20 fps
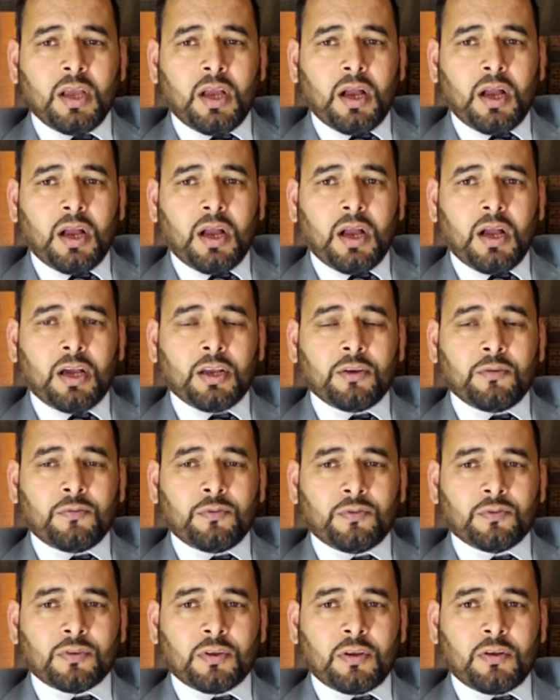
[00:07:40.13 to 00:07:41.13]
a
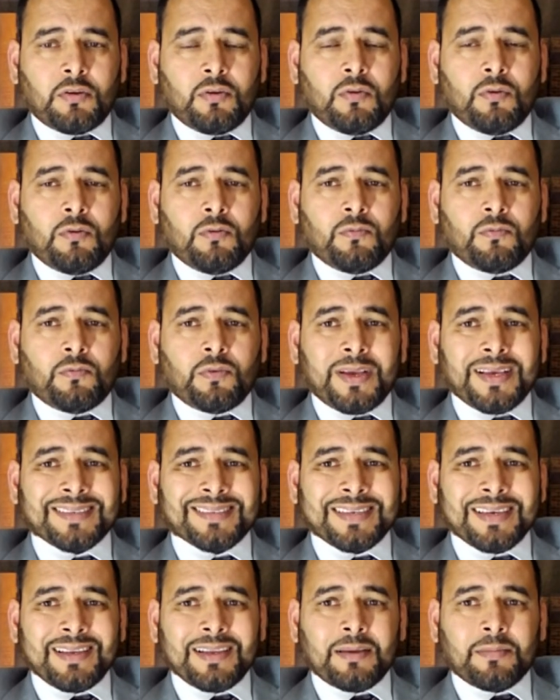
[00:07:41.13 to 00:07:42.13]
refusal of
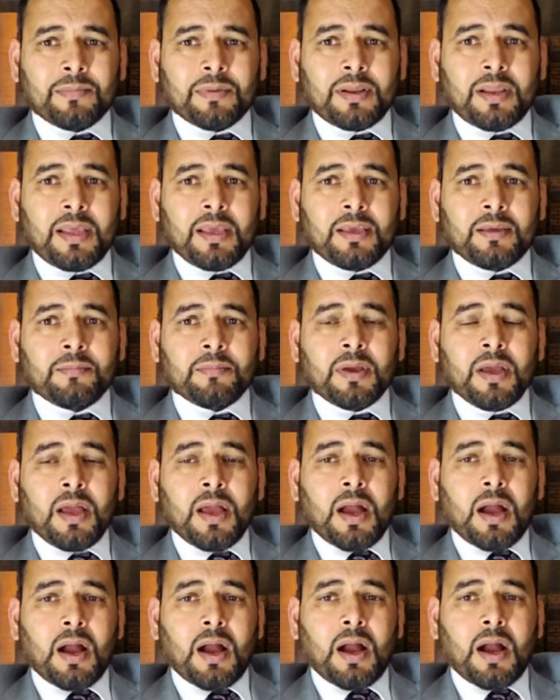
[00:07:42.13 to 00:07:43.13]
asylum claim,
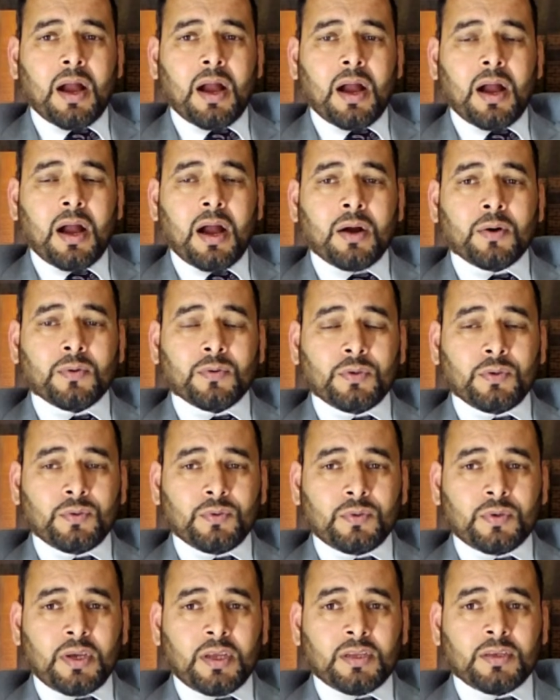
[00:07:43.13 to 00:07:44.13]
how
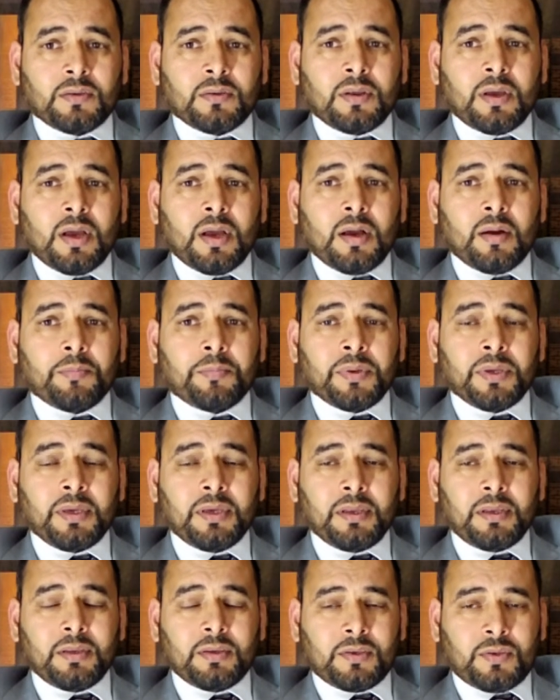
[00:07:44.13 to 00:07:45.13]
you can
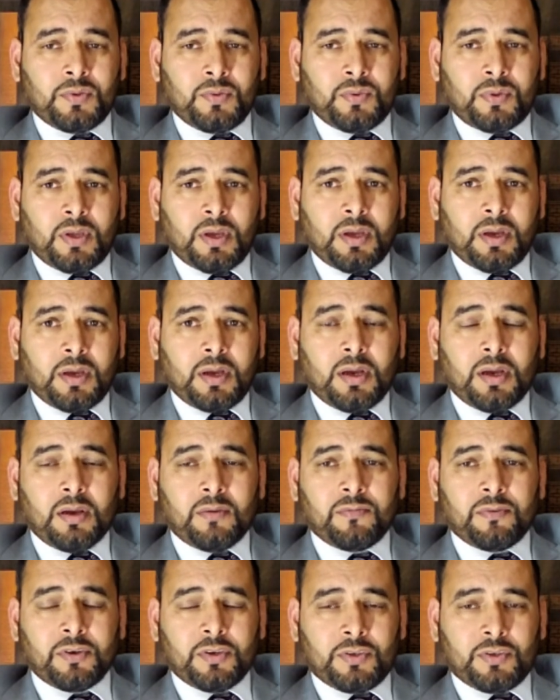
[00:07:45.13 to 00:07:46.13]
appeal to the
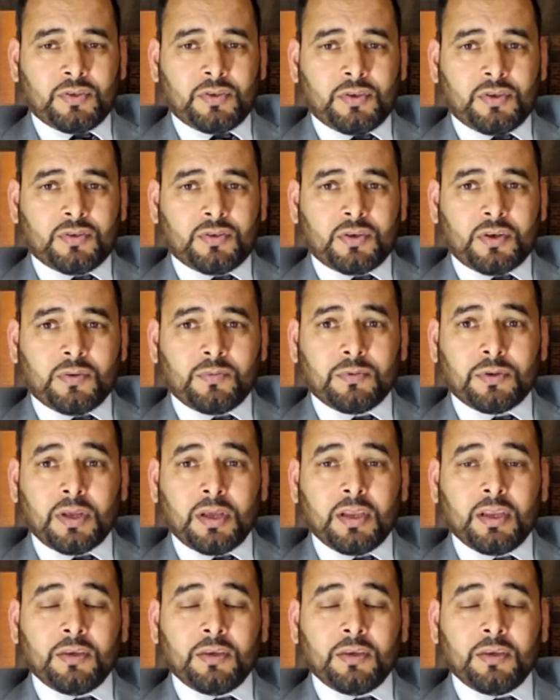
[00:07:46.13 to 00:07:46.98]
Fast Track Tribunal.